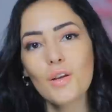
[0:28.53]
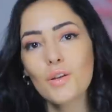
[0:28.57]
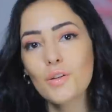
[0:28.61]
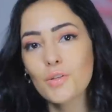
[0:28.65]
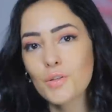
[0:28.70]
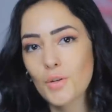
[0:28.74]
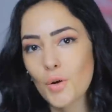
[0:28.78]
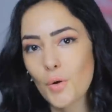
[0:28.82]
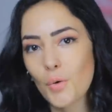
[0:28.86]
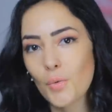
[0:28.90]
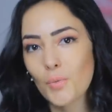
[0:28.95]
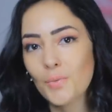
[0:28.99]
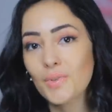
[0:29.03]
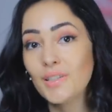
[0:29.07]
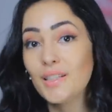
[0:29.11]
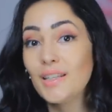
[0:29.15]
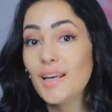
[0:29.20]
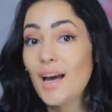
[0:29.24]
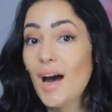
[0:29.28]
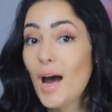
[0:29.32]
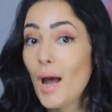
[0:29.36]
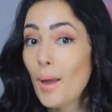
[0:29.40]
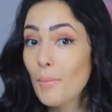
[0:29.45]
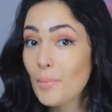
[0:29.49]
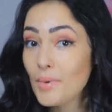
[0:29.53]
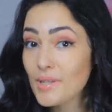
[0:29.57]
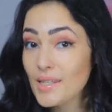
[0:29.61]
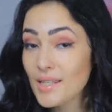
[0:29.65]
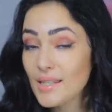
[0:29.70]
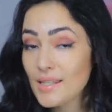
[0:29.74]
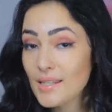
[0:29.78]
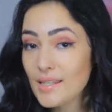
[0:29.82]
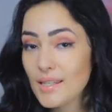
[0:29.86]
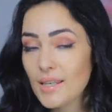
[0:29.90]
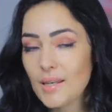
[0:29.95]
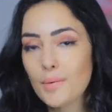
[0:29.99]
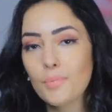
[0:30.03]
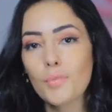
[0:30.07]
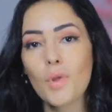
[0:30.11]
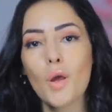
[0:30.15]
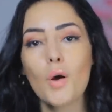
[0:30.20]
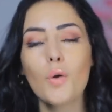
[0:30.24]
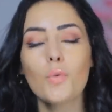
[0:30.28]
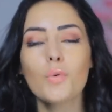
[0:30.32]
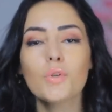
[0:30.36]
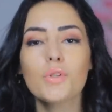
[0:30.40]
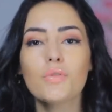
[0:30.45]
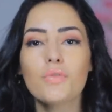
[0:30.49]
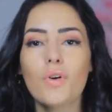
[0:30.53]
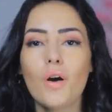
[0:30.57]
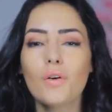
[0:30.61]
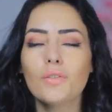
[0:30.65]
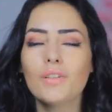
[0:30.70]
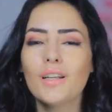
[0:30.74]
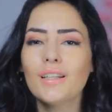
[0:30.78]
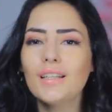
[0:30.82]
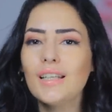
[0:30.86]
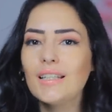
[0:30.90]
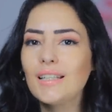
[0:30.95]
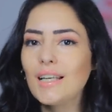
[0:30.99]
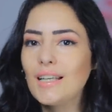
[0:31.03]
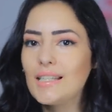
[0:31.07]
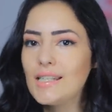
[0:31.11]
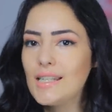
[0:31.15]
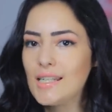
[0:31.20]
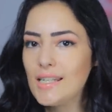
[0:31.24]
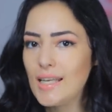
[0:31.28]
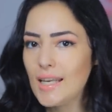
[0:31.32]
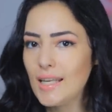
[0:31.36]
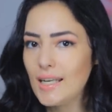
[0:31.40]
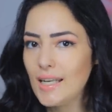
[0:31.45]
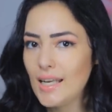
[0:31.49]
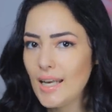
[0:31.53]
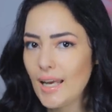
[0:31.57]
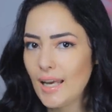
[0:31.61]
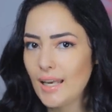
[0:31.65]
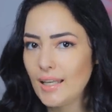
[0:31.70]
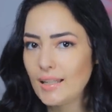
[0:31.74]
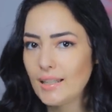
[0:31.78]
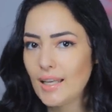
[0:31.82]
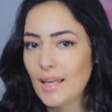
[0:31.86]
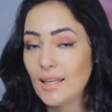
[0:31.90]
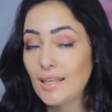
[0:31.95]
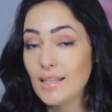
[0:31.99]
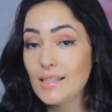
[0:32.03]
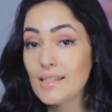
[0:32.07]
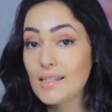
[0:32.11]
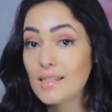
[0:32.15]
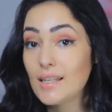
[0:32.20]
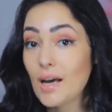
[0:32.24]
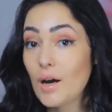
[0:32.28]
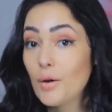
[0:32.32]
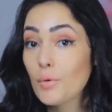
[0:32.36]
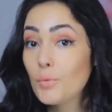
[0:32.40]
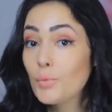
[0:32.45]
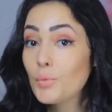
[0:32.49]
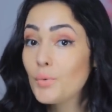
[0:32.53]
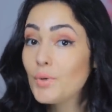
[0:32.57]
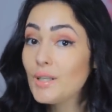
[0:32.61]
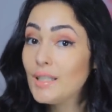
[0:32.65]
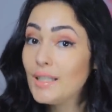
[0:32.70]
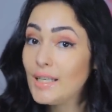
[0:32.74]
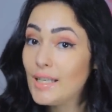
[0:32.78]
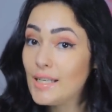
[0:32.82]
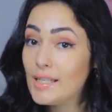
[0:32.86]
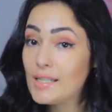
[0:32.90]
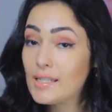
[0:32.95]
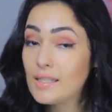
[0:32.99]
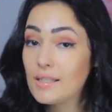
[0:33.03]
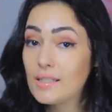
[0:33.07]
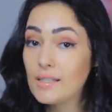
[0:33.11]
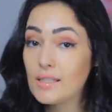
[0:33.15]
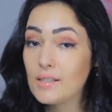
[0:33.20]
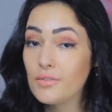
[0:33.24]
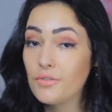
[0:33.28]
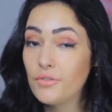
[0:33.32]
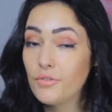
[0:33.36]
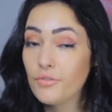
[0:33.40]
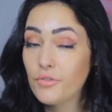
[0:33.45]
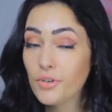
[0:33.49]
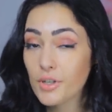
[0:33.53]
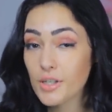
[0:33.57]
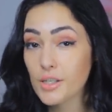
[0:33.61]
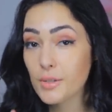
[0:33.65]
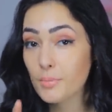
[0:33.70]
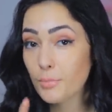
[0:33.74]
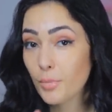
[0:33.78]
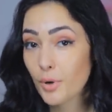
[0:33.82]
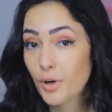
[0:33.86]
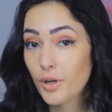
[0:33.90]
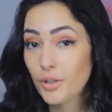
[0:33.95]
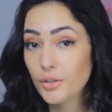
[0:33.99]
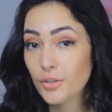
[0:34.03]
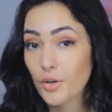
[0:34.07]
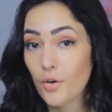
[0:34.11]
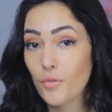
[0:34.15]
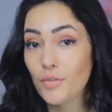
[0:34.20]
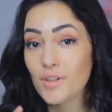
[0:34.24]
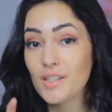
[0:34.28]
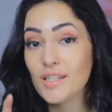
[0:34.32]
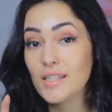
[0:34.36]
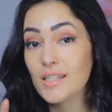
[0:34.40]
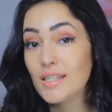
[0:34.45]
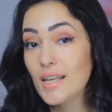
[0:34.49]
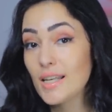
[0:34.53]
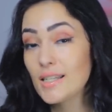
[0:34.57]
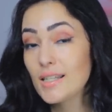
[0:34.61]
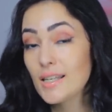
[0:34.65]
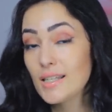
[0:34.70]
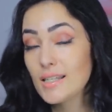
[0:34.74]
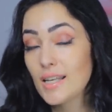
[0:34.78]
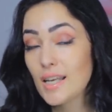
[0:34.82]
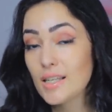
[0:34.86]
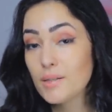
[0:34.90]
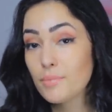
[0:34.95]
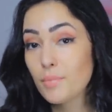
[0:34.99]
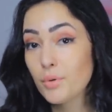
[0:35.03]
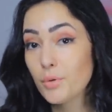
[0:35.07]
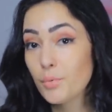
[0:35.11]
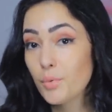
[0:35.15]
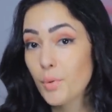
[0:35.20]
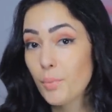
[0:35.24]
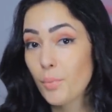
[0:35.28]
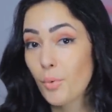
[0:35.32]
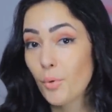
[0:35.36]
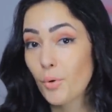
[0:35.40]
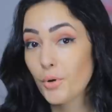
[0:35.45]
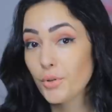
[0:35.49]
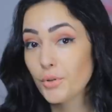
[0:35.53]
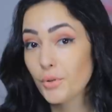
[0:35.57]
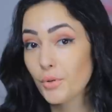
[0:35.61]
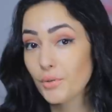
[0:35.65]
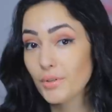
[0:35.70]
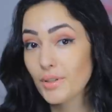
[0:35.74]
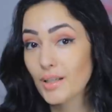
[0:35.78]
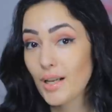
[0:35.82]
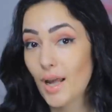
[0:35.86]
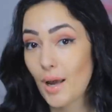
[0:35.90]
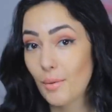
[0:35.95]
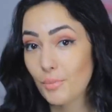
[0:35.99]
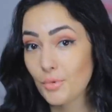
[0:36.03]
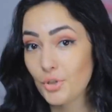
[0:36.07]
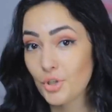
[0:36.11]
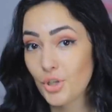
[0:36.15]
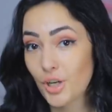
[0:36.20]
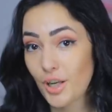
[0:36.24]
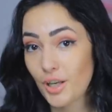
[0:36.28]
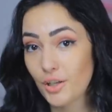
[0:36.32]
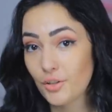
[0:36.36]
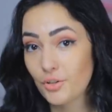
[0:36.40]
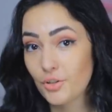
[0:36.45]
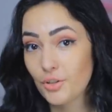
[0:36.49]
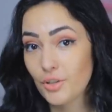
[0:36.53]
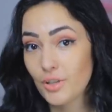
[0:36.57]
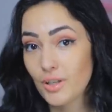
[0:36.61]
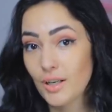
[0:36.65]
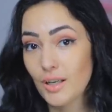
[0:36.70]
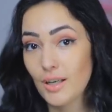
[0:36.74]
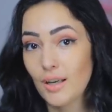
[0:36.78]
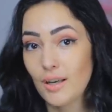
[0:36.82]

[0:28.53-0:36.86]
So, the IPCC was founded in 1988 and it's now released the first part of its sixth assessment report on climate change.